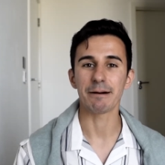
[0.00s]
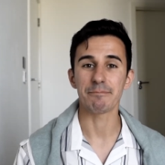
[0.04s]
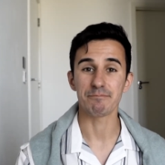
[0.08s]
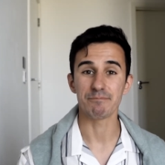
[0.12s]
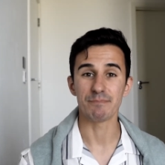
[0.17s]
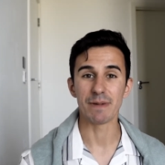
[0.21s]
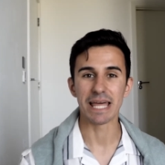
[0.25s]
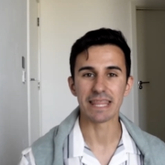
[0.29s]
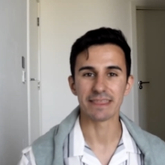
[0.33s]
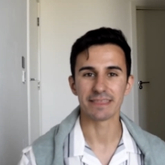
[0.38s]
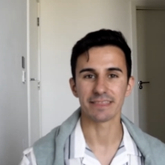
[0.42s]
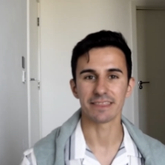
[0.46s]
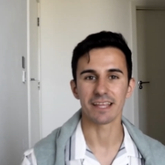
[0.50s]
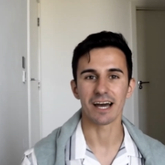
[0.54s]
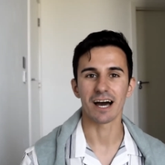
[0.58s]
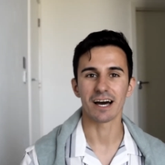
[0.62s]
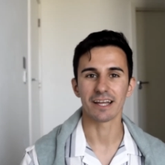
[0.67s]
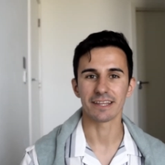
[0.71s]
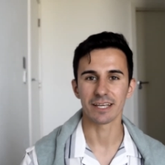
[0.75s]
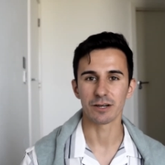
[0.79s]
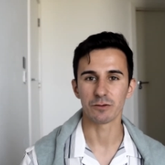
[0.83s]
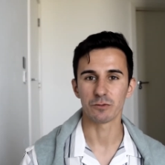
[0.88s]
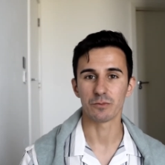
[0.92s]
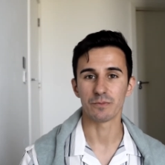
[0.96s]
meant
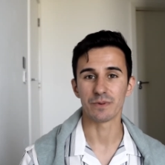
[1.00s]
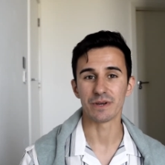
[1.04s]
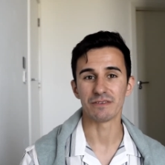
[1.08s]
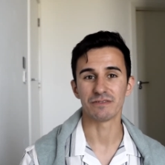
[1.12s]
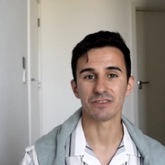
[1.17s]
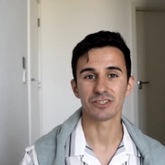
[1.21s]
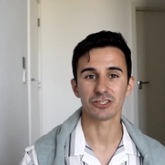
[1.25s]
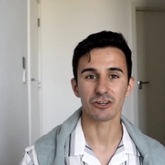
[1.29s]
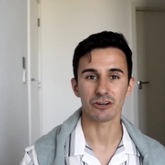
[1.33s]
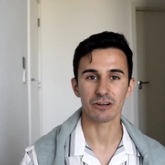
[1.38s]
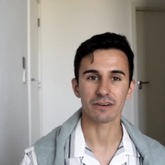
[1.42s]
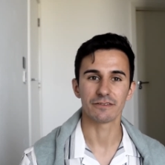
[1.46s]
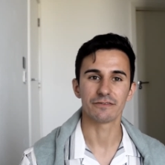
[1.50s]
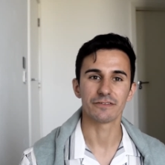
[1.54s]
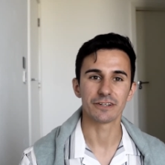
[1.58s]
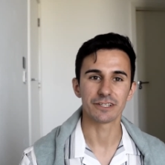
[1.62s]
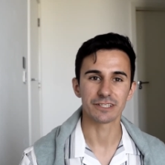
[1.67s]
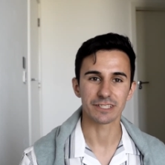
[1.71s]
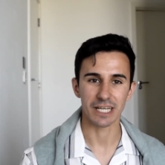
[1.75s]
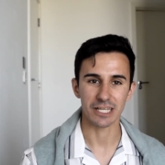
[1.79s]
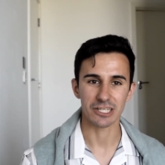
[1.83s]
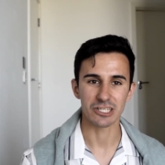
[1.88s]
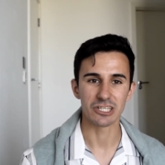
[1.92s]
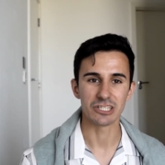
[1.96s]
that there will be
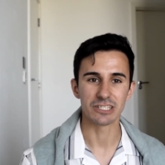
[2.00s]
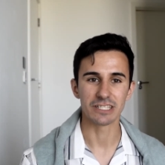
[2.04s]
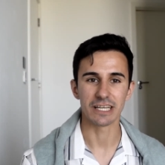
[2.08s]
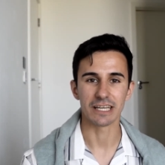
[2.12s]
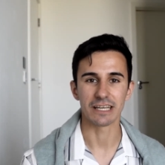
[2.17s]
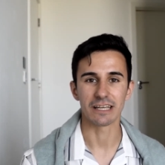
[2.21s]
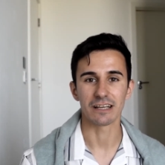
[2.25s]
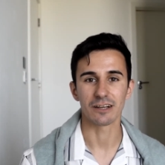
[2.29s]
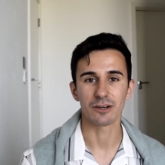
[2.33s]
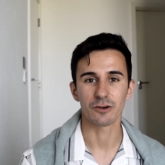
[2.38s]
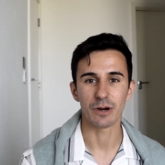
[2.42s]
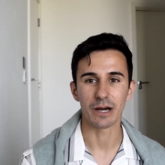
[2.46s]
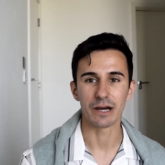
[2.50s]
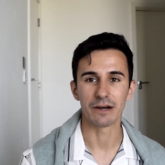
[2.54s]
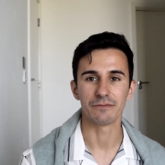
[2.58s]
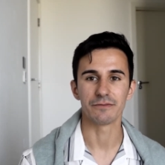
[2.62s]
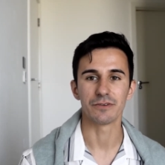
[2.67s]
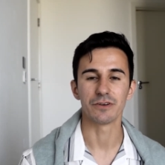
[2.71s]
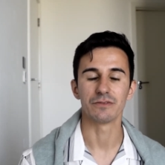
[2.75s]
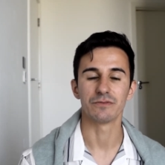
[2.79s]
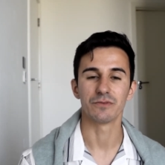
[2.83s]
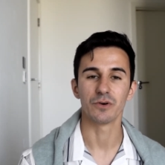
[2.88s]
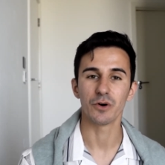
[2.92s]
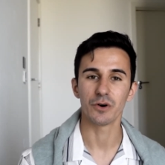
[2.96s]
photographers actually taking quite a
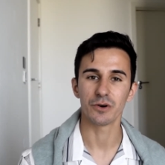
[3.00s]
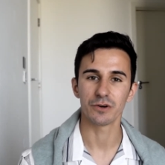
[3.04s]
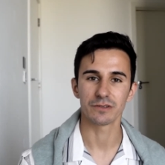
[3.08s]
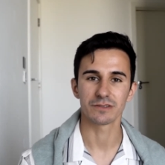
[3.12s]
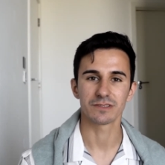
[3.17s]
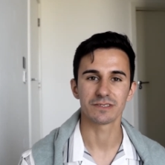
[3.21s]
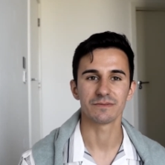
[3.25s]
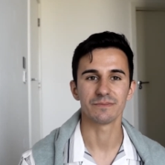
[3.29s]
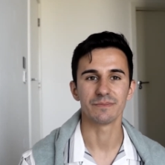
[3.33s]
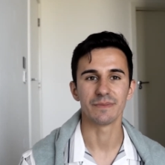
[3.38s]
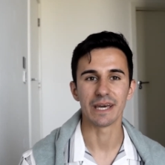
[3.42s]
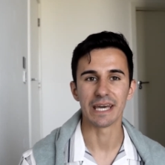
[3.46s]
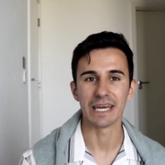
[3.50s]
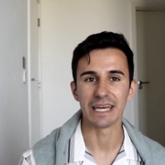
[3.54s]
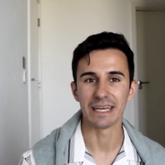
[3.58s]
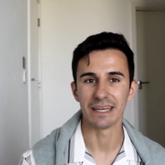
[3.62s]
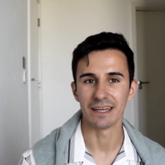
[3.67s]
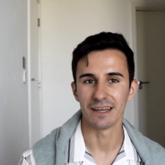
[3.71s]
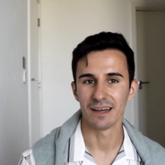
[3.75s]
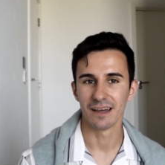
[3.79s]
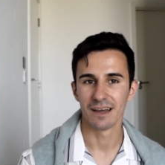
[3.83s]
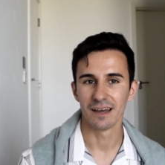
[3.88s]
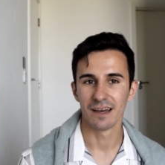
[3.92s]
few photos of me,